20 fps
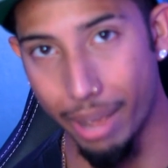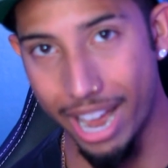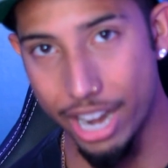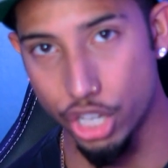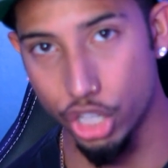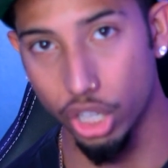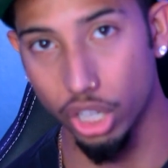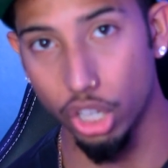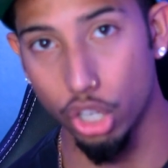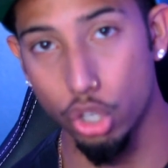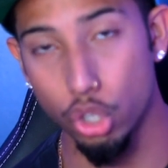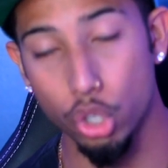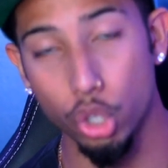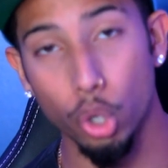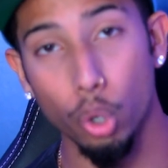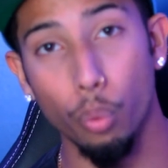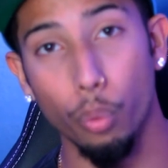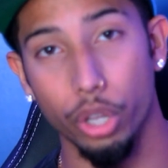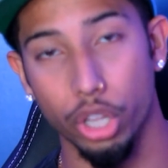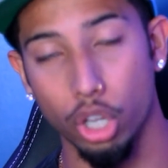Magic going to
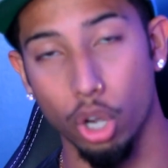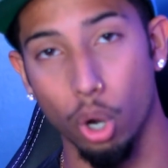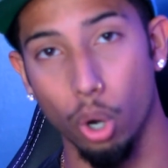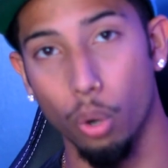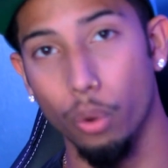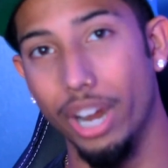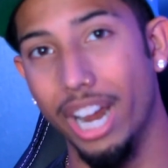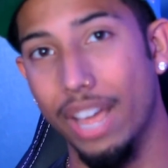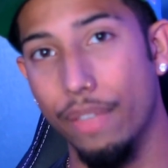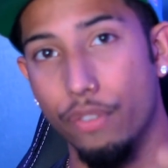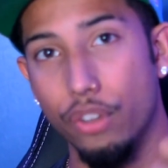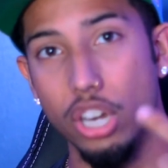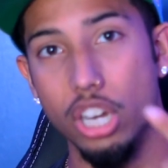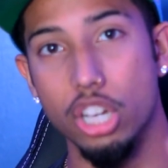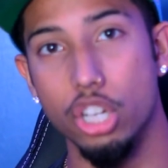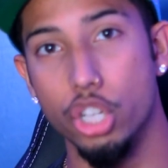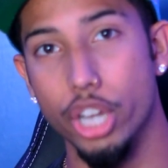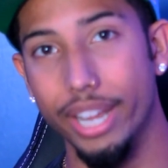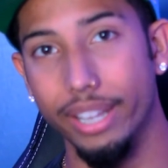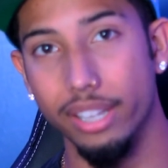do with Cole
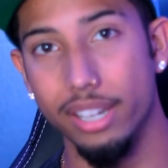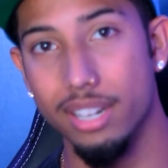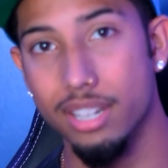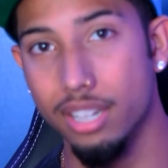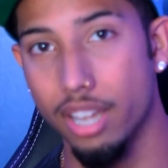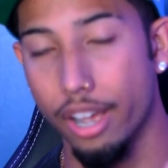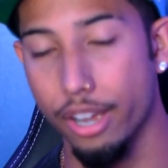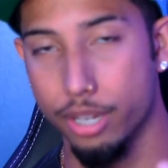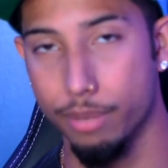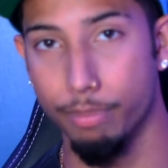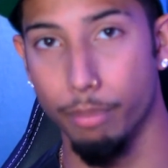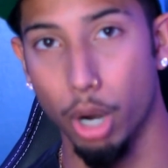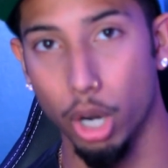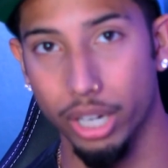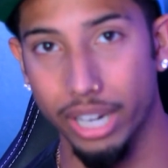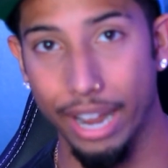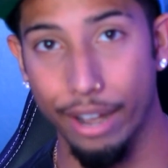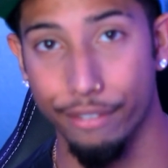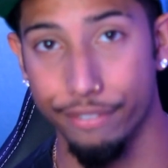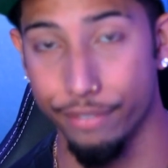Anthony, Jalen Suggs,
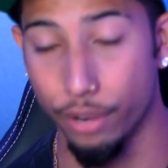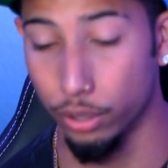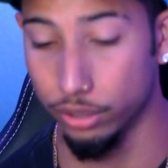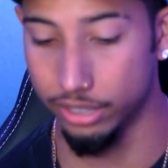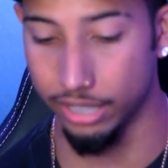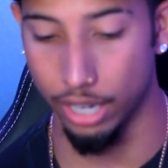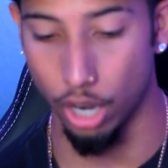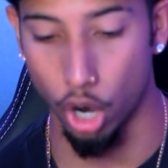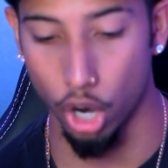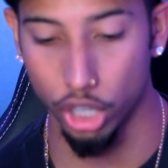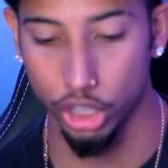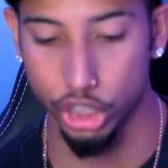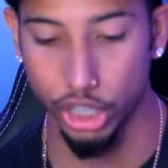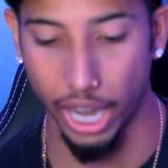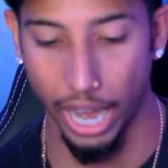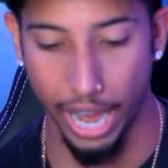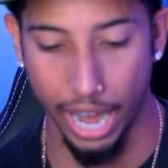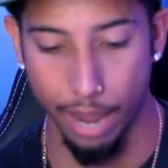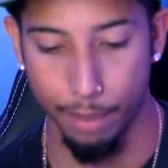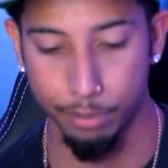Markelle Fultz, and
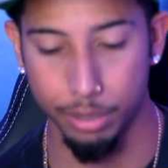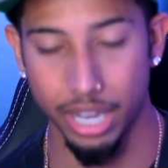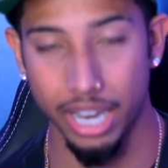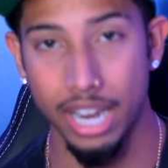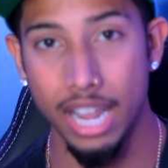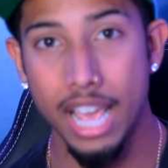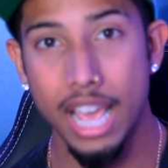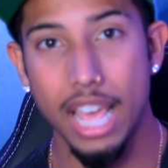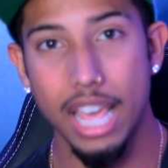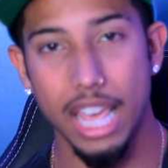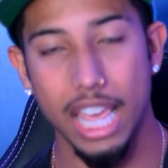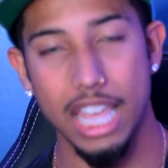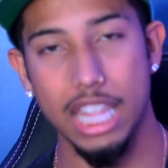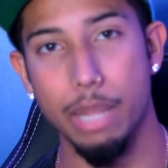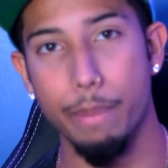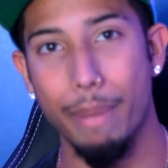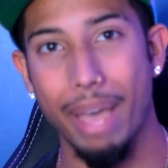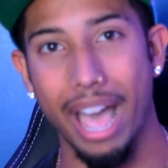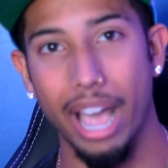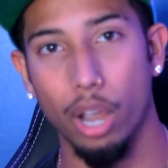RJ Hampton in
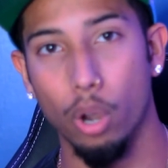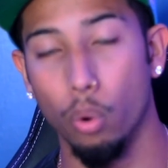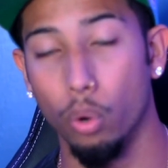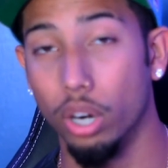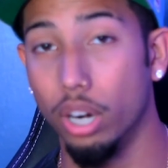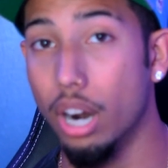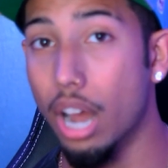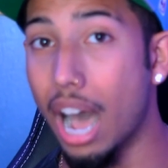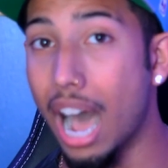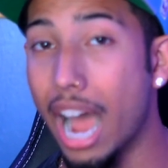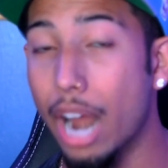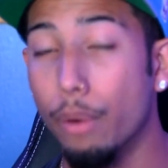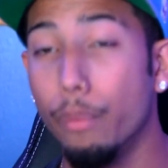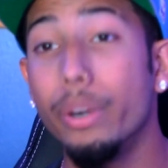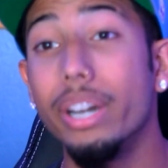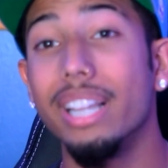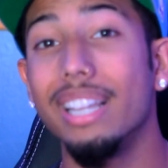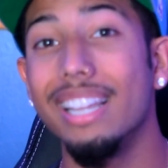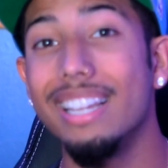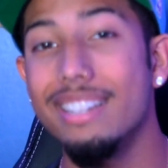the backcourt? I
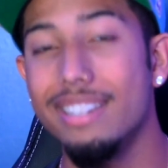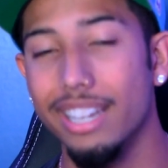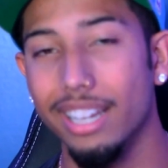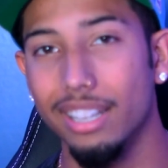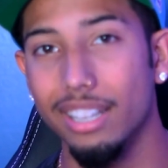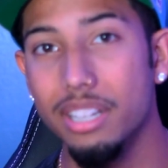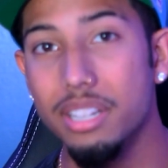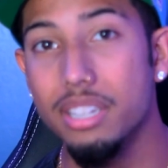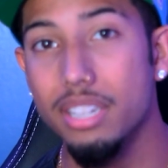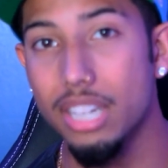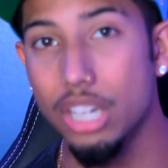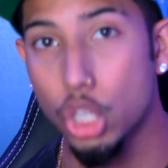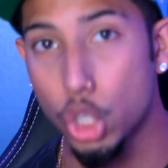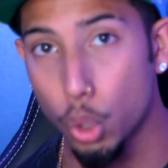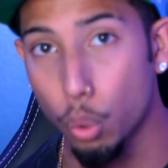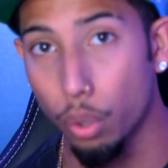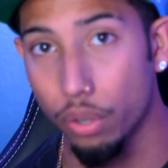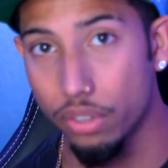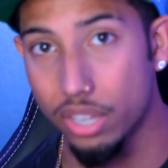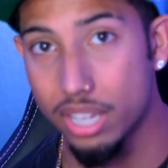realistically see
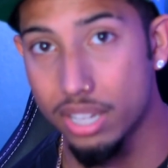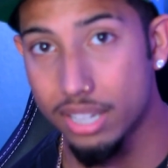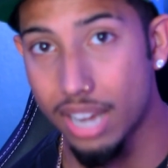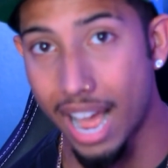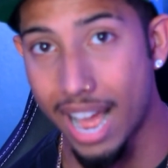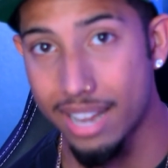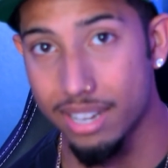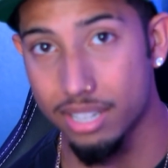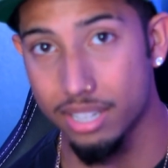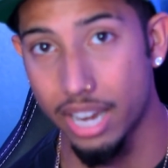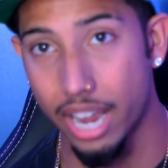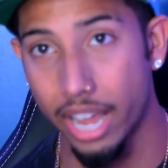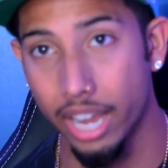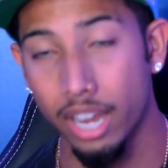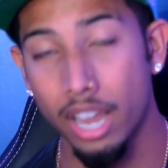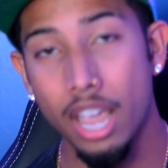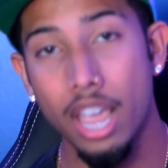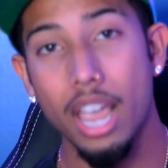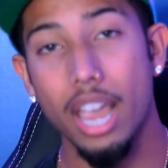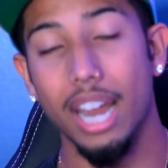2 of these guys
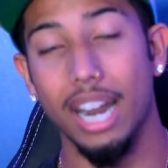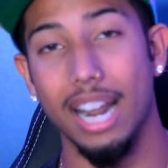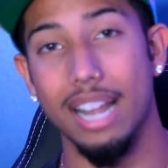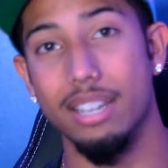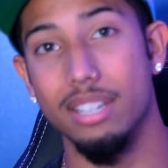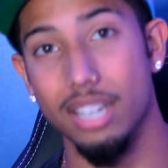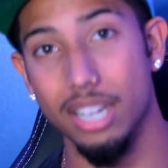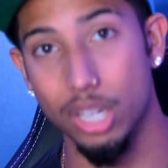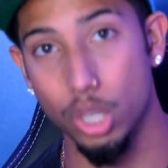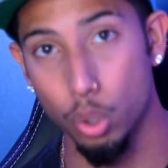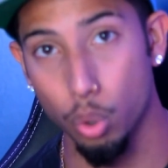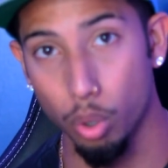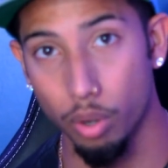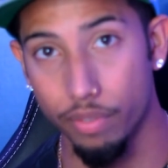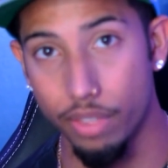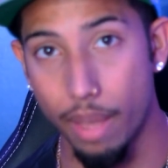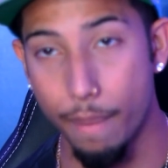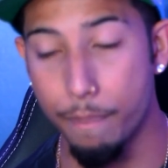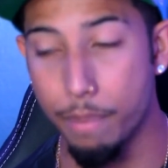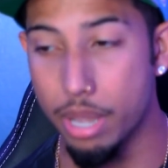staying, and I see 2
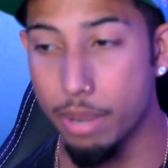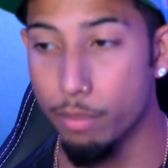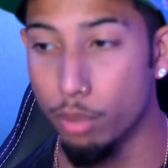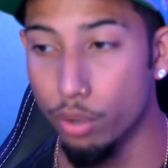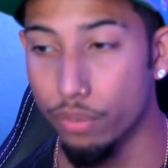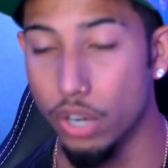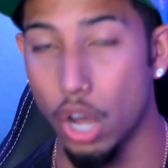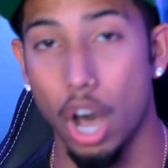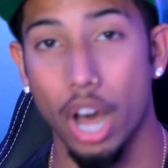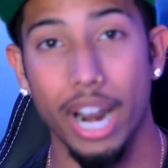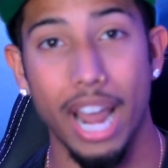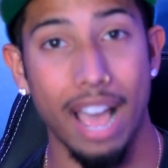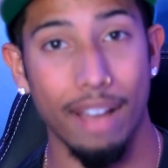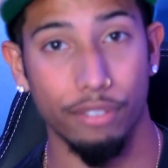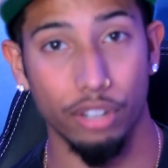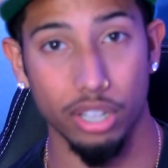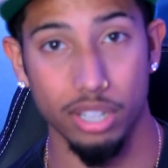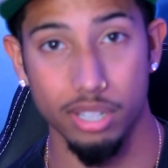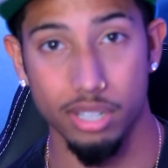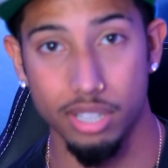of them being moved on
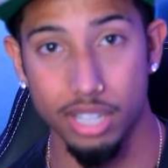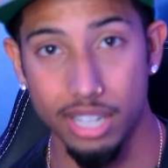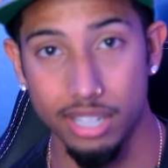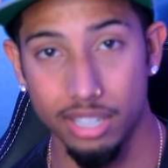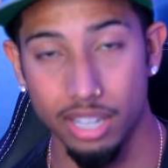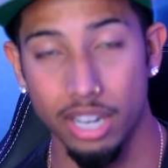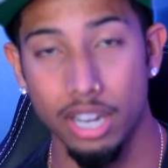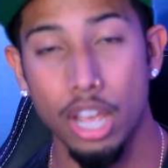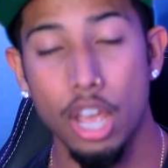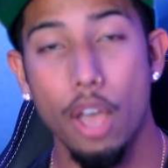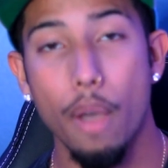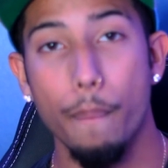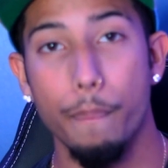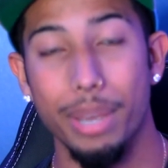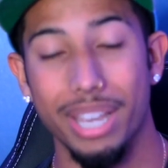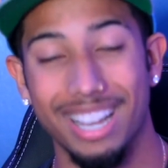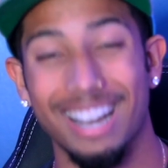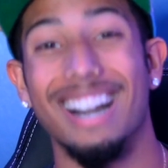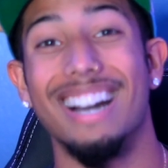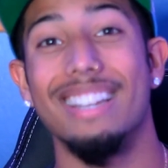after this season
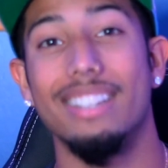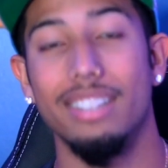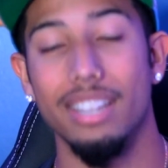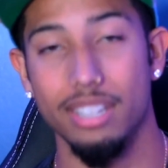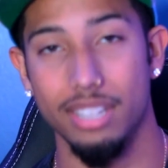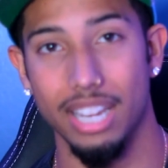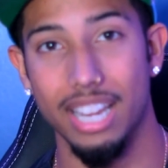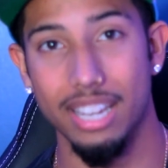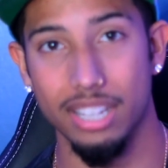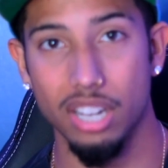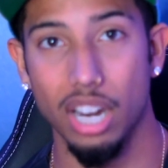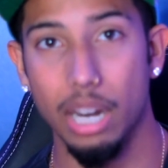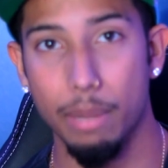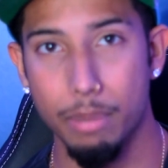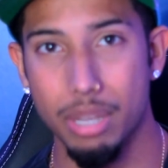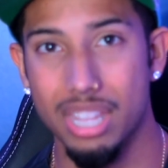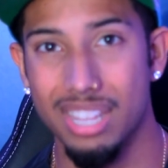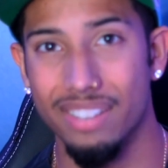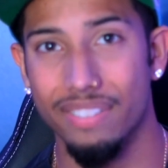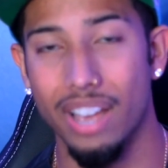because this is going to
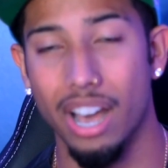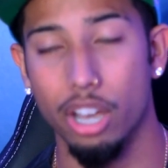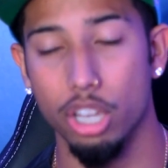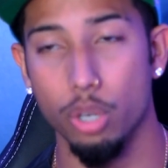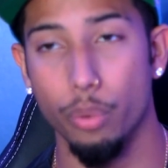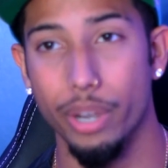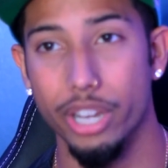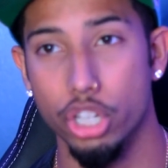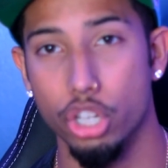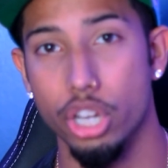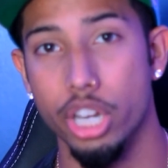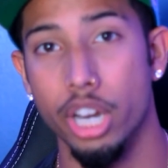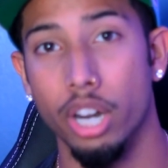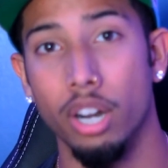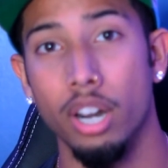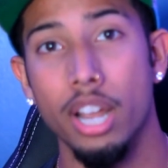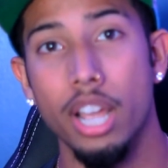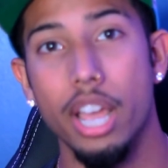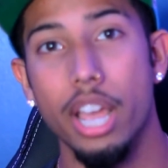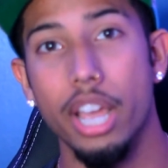be the evaluation
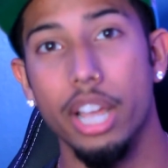year.